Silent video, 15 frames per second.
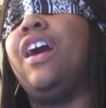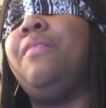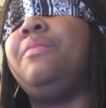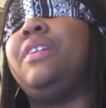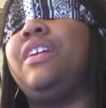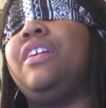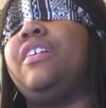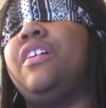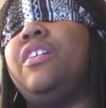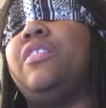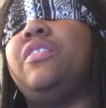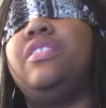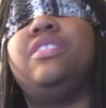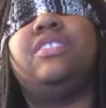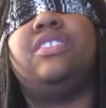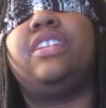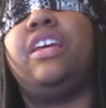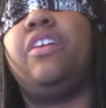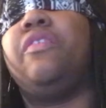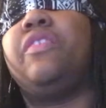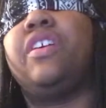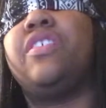I'm gonna go and see
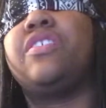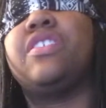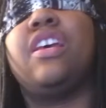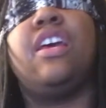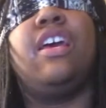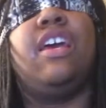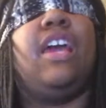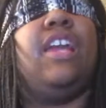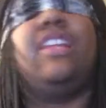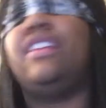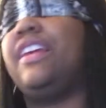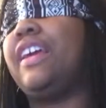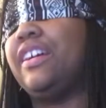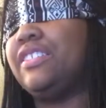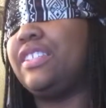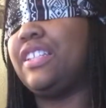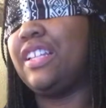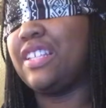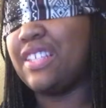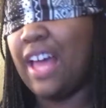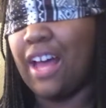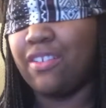if there's anything else in
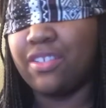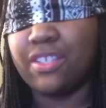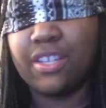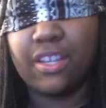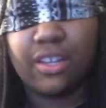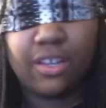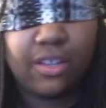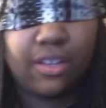this house.